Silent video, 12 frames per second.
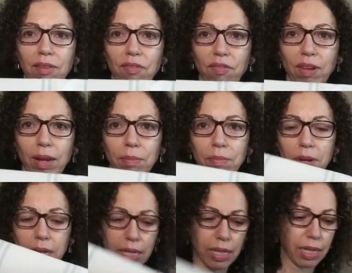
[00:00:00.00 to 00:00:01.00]

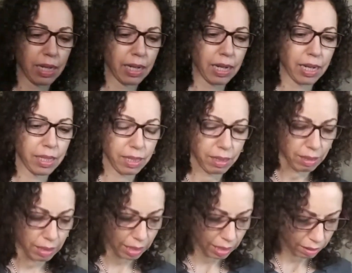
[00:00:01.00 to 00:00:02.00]
fabric, kind
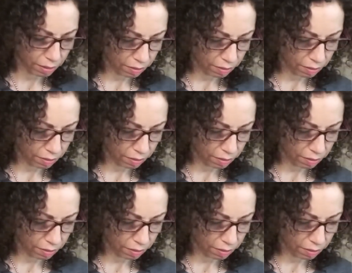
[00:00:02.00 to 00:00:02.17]
of